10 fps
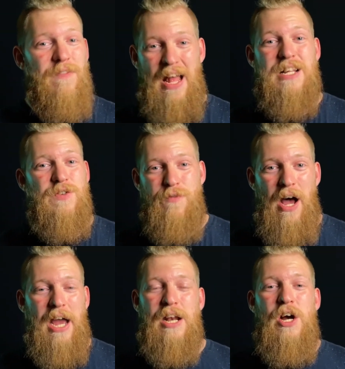That's
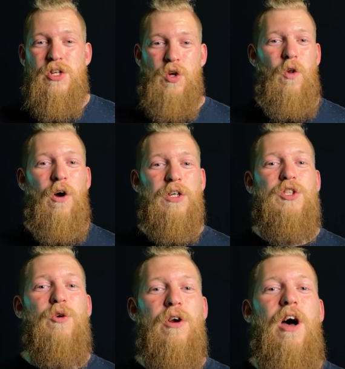fine, so long as
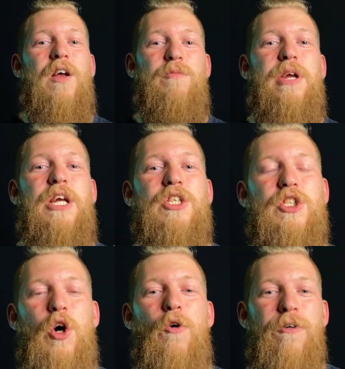you're not being
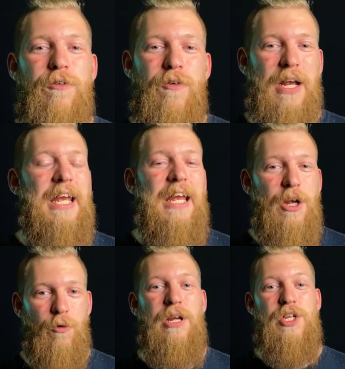so fucking
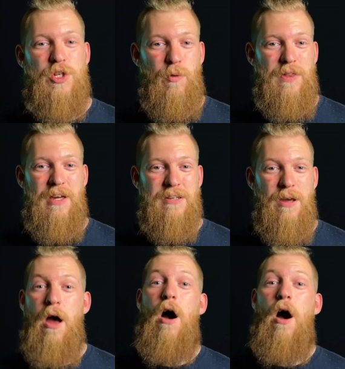egregious with it.